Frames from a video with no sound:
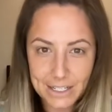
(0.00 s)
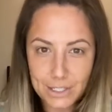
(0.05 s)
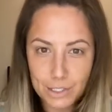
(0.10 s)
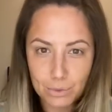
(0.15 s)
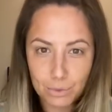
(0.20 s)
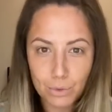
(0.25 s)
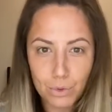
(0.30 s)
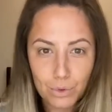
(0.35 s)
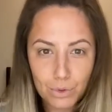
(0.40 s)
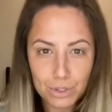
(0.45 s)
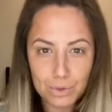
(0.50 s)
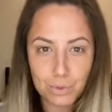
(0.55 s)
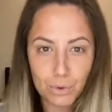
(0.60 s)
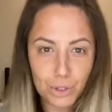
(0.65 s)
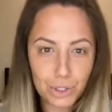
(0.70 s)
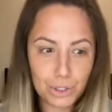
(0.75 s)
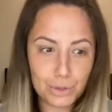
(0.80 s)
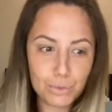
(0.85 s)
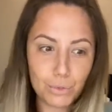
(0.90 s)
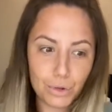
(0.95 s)
towards
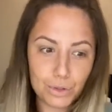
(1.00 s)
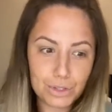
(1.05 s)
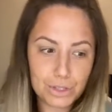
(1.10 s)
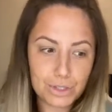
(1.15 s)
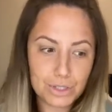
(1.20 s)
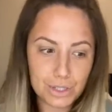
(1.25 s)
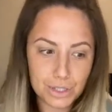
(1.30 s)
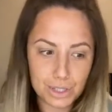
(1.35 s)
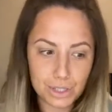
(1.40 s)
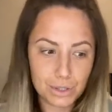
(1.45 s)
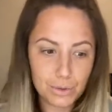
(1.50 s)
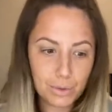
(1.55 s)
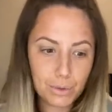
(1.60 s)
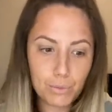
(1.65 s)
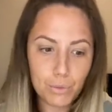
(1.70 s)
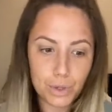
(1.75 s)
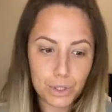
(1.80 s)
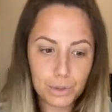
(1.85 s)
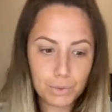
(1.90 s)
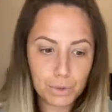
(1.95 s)
what you want to do
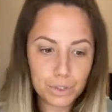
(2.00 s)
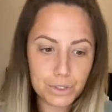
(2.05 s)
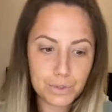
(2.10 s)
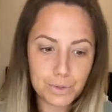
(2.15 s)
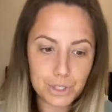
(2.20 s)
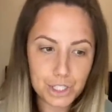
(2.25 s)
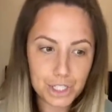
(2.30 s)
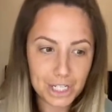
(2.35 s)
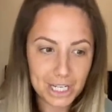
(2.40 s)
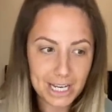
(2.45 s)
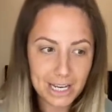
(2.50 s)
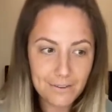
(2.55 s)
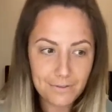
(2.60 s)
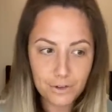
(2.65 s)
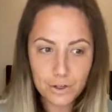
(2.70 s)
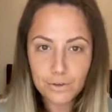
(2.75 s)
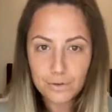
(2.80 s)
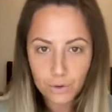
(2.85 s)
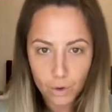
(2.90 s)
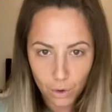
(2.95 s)
and what you want to achieve.
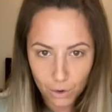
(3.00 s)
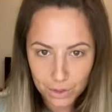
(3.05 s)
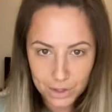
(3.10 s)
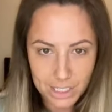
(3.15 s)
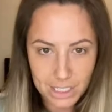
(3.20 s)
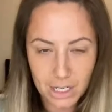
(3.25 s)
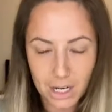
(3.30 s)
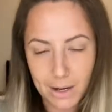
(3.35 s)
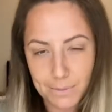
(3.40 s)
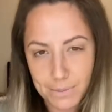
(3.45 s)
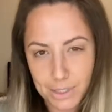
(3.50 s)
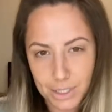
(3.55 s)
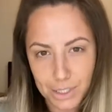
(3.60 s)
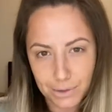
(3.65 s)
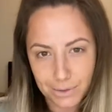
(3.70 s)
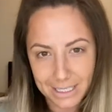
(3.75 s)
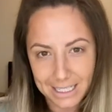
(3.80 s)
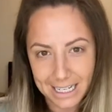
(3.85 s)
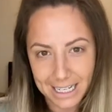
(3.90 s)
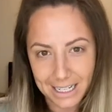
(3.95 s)
You've got the time to
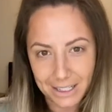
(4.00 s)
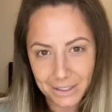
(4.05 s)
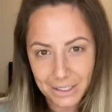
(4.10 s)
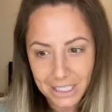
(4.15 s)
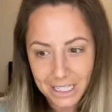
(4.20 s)
do it now.